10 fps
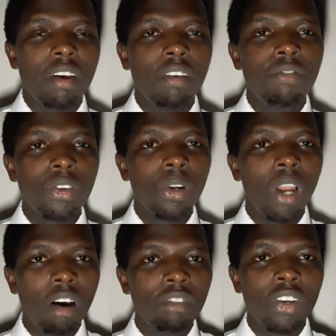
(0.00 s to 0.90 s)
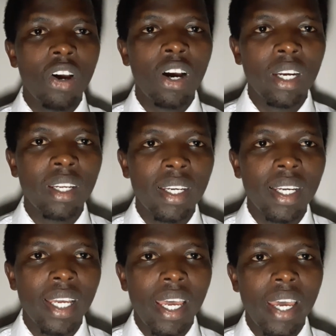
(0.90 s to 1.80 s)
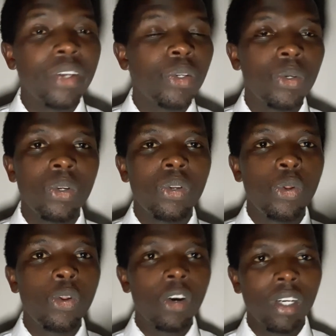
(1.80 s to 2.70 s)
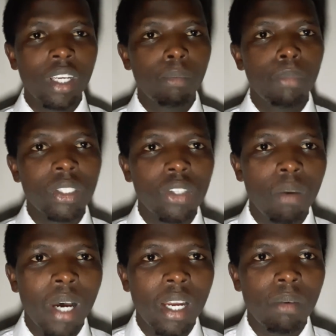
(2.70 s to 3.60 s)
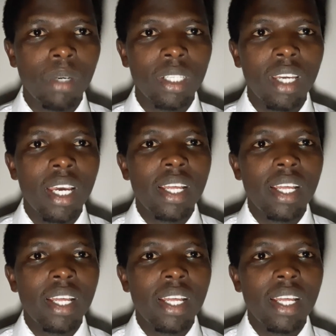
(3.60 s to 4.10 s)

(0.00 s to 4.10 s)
If you love God and you don't keep his commandment,